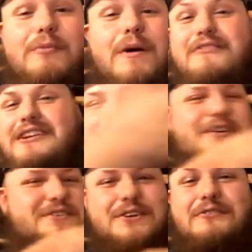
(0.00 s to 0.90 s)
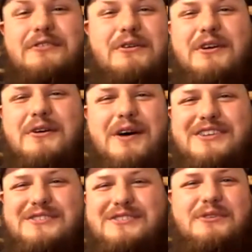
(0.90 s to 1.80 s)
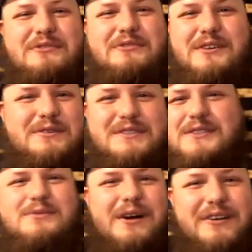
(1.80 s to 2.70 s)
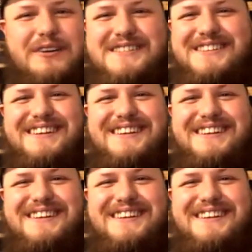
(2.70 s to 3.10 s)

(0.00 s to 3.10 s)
videos, so if you want to go watch some reviews as well as